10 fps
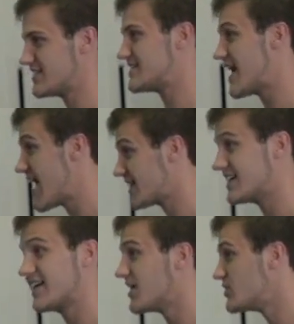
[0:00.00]
And exactly,
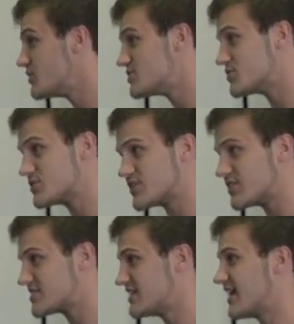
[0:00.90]
up. and I'll lose the
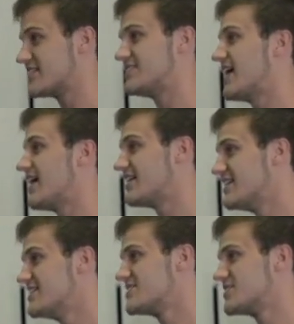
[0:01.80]
results the next day.
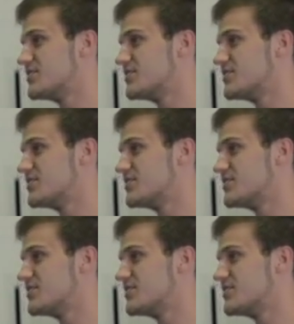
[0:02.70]
Yeah.